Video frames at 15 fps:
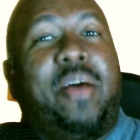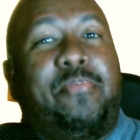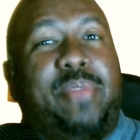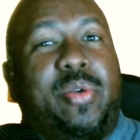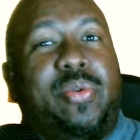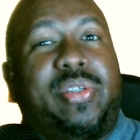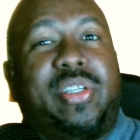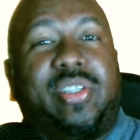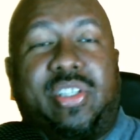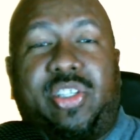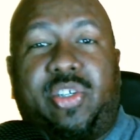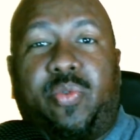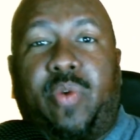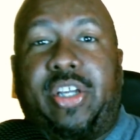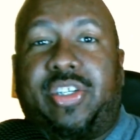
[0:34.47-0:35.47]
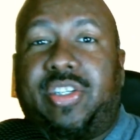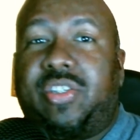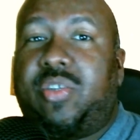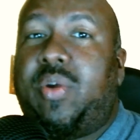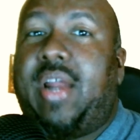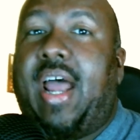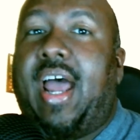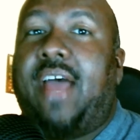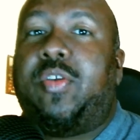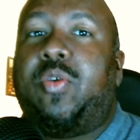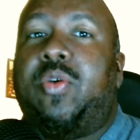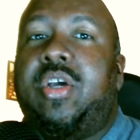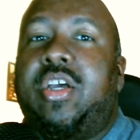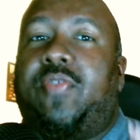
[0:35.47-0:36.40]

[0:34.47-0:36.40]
abuse and situations or what have you.